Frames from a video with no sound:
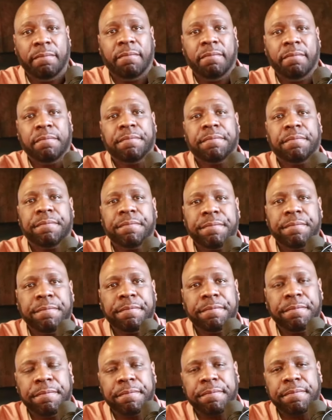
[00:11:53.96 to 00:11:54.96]

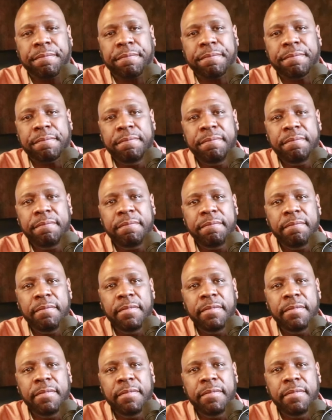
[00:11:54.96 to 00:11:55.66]
Nobody speaks.